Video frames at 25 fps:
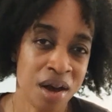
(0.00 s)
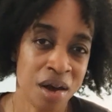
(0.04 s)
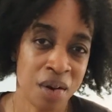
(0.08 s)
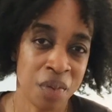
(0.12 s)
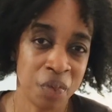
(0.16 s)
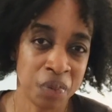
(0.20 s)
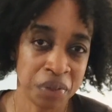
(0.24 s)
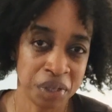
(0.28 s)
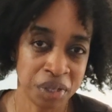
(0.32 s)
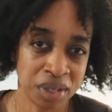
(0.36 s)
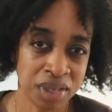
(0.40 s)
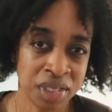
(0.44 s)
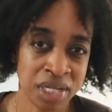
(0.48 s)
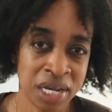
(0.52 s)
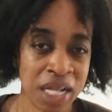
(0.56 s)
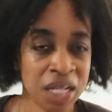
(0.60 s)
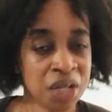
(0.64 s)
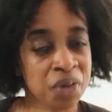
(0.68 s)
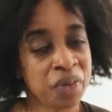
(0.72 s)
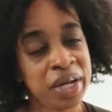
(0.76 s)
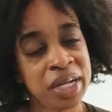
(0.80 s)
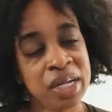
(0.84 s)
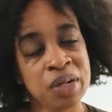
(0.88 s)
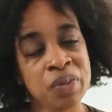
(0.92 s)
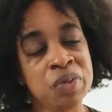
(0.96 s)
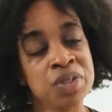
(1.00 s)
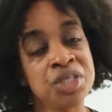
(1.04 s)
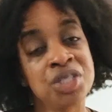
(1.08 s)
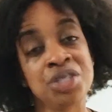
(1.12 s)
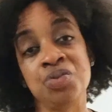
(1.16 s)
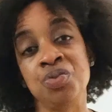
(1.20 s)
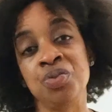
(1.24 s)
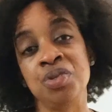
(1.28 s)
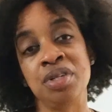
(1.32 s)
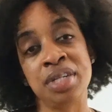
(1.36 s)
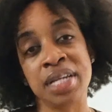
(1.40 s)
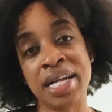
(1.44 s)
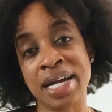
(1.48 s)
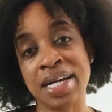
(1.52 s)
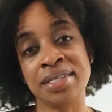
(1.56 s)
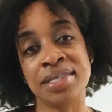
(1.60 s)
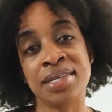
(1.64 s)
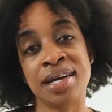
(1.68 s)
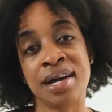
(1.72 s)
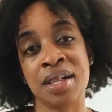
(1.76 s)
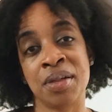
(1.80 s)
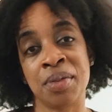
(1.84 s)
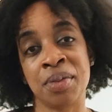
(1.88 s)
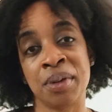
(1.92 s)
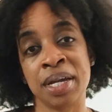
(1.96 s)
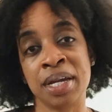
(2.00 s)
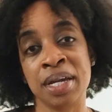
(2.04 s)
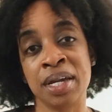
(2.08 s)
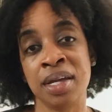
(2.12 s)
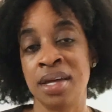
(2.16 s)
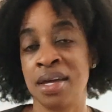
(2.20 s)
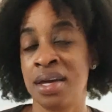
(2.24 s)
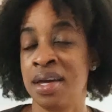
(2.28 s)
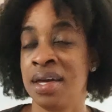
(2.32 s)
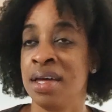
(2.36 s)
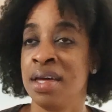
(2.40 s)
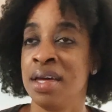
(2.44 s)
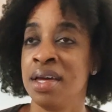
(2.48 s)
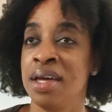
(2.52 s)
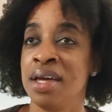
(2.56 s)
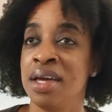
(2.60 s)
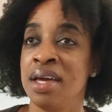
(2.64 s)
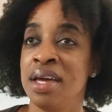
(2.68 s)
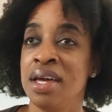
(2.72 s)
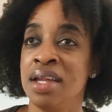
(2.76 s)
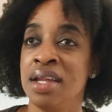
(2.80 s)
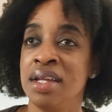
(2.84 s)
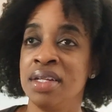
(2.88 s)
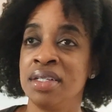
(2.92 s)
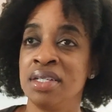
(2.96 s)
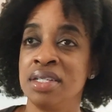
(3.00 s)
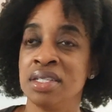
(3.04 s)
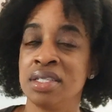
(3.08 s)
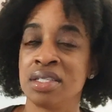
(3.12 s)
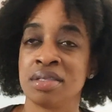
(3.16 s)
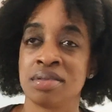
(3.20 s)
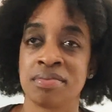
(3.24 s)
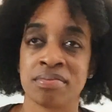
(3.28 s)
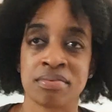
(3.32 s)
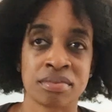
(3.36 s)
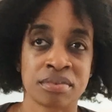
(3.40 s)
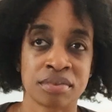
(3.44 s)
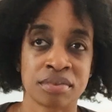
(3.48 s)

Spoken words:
will tolerate and what you will not tolerate. And it just